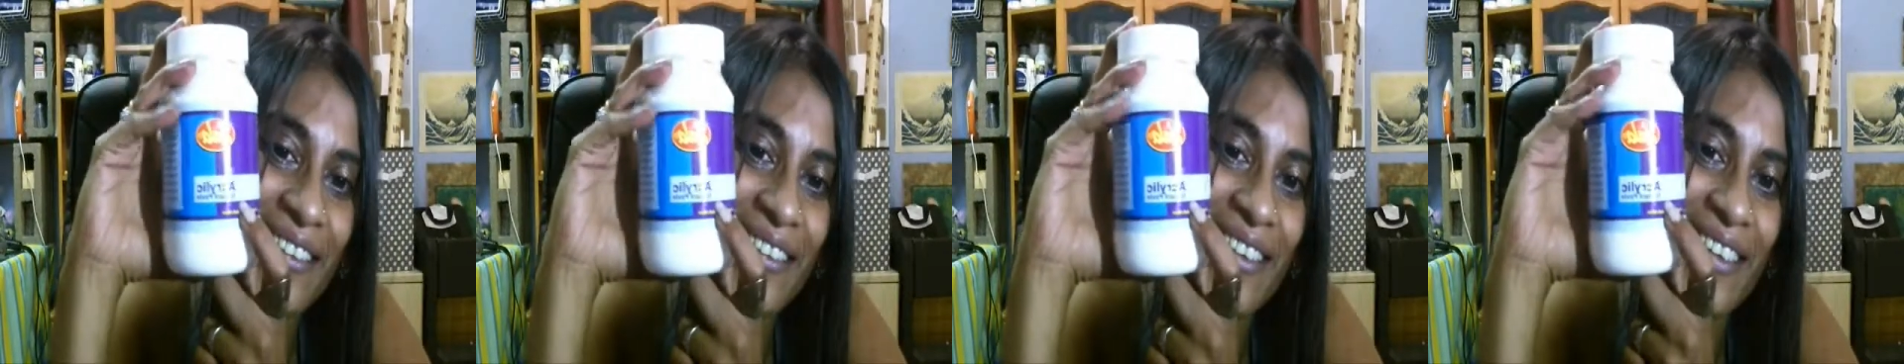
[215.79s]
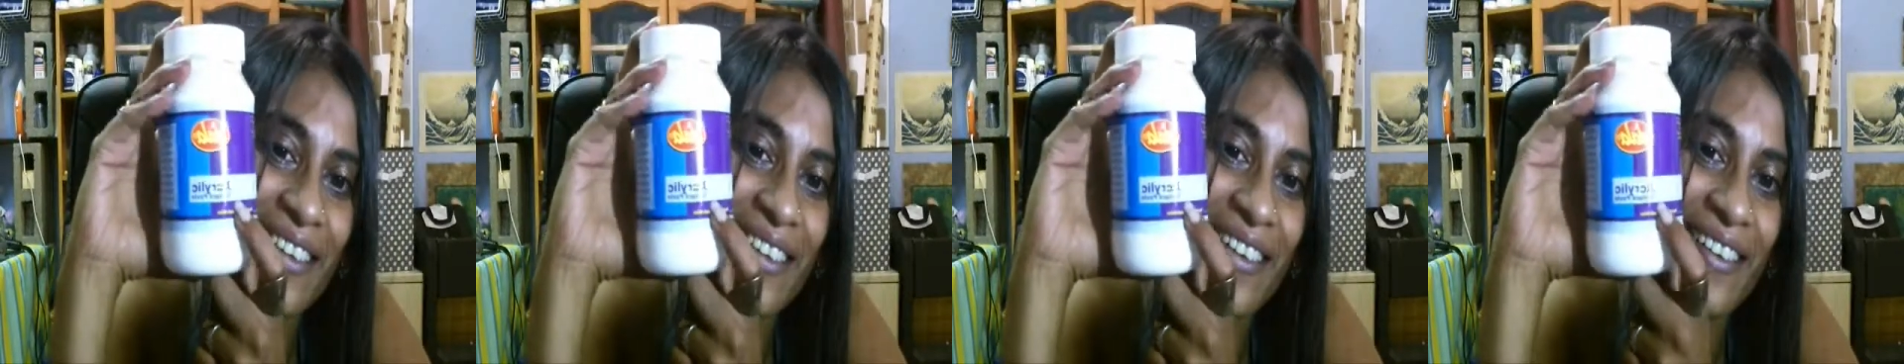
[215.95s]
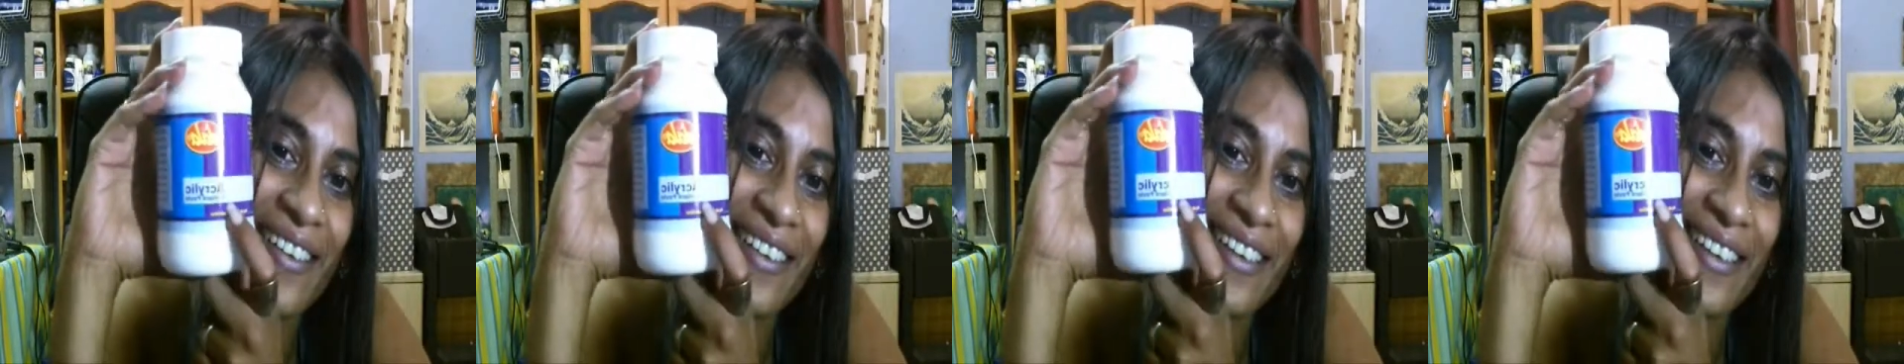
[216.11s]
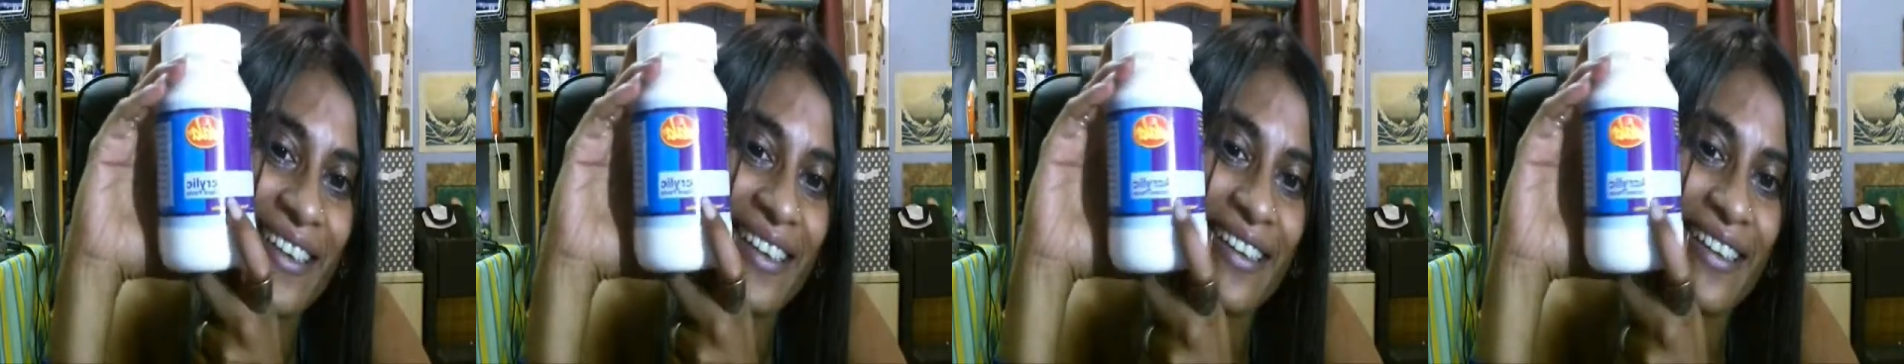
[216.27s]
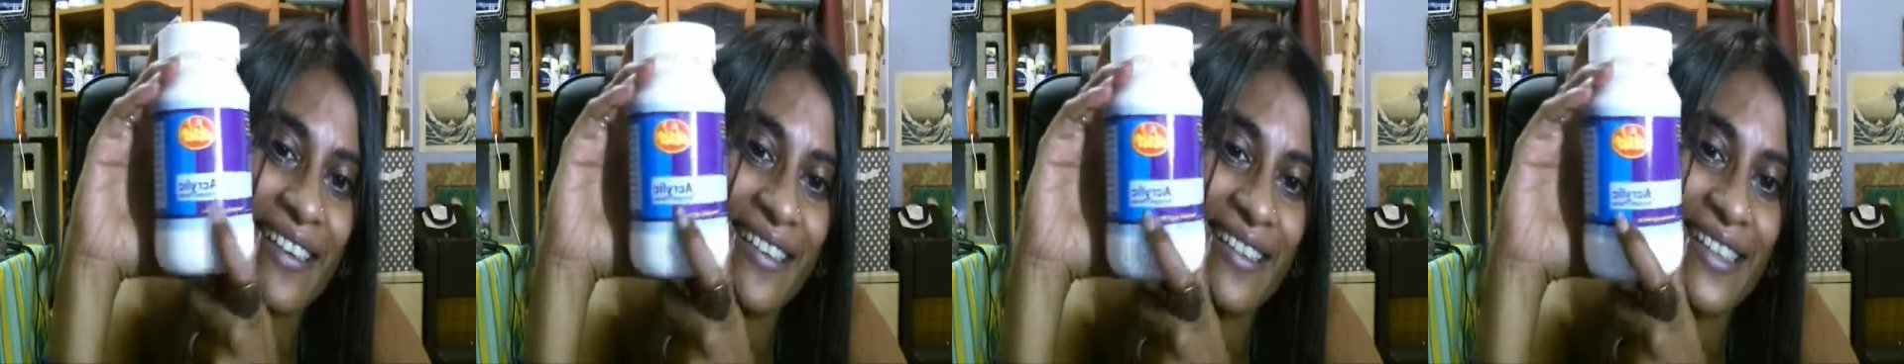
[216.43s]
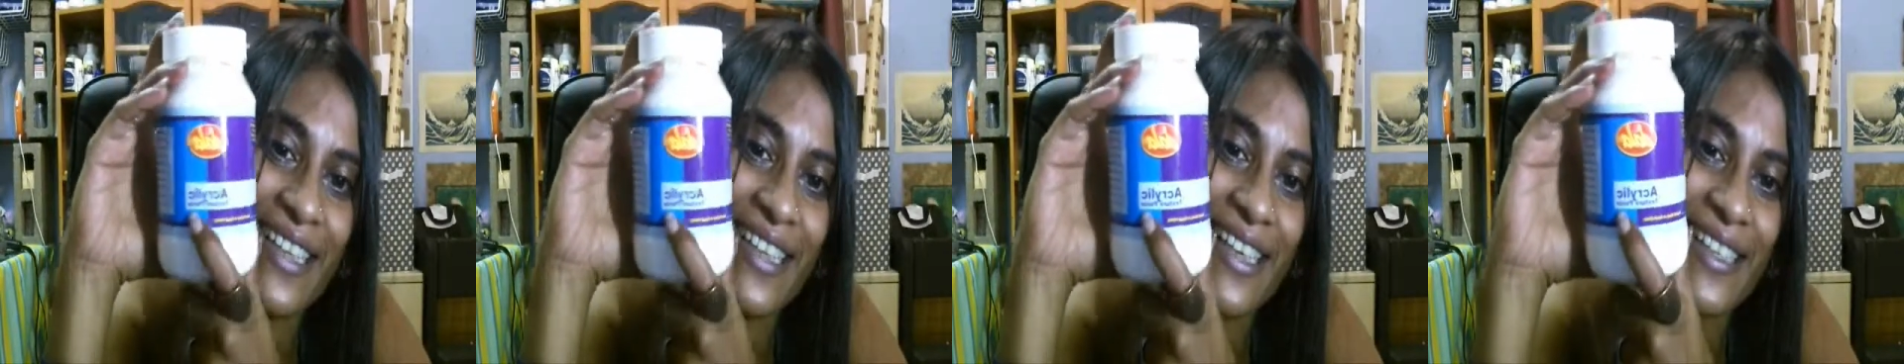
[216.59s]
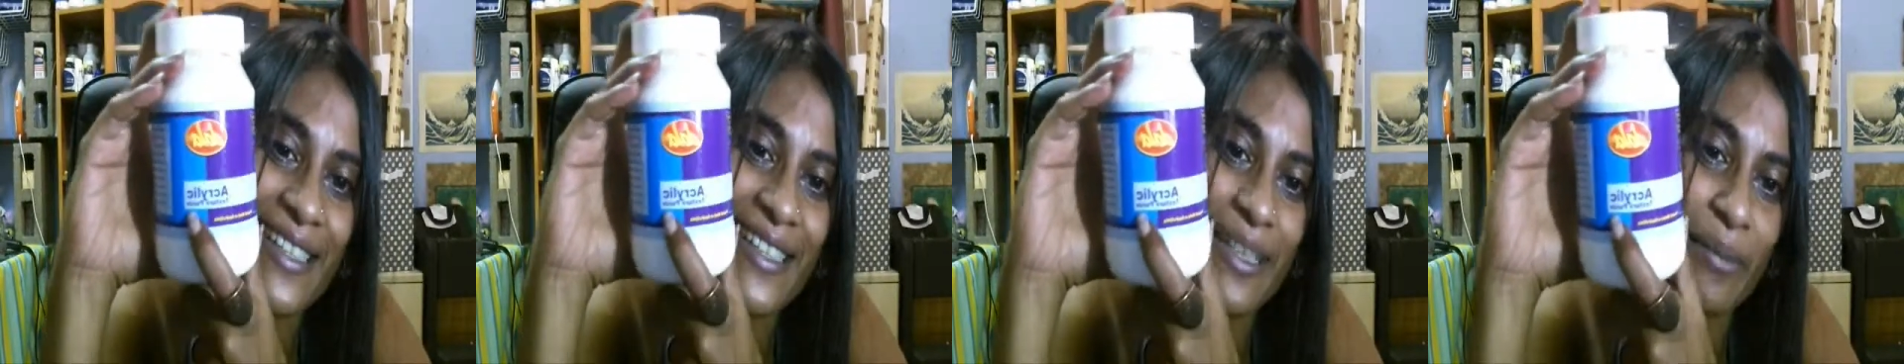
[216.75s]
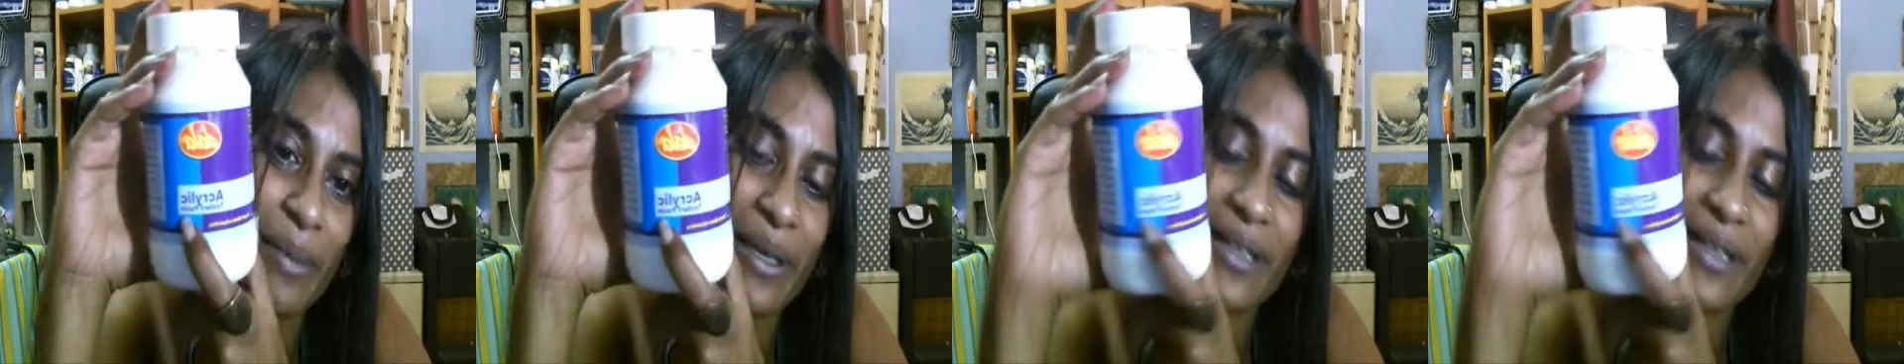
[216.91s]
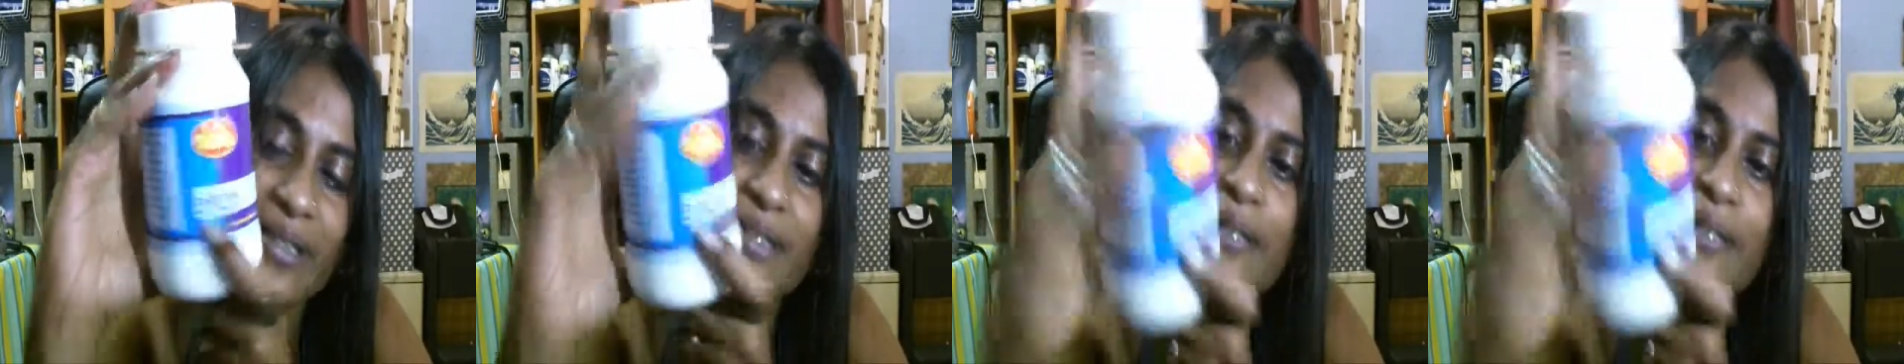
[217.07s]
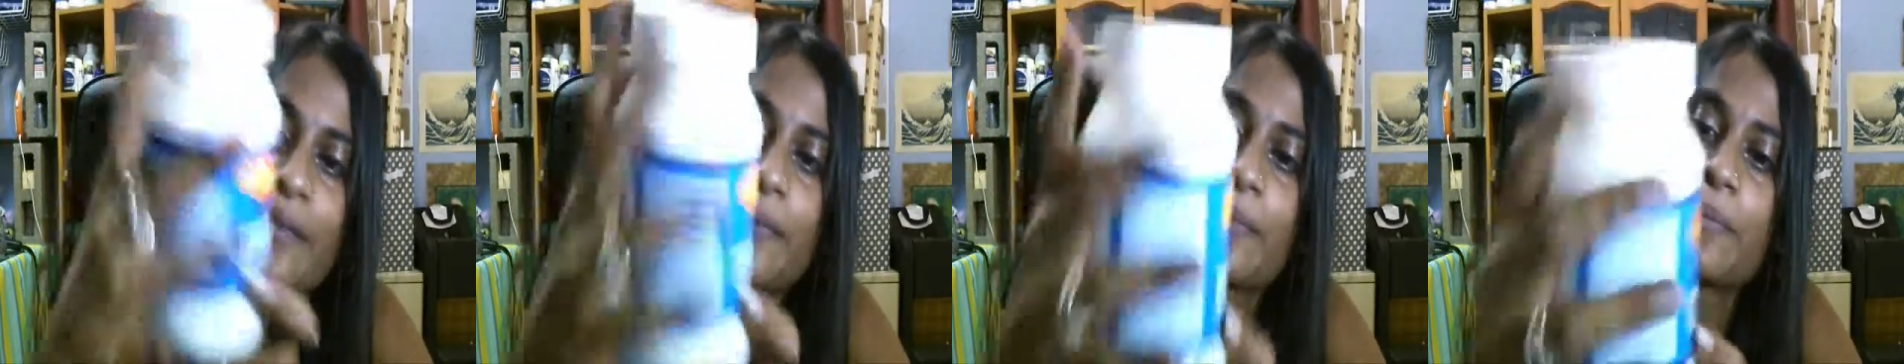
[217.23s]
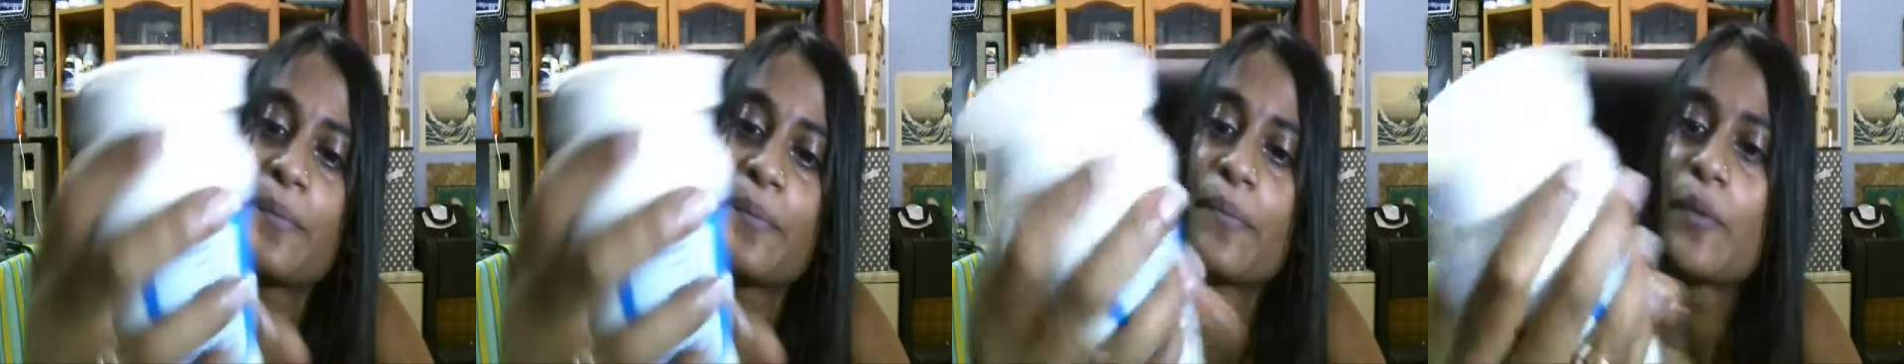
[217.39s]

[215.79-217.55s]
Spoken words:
acrylic texture base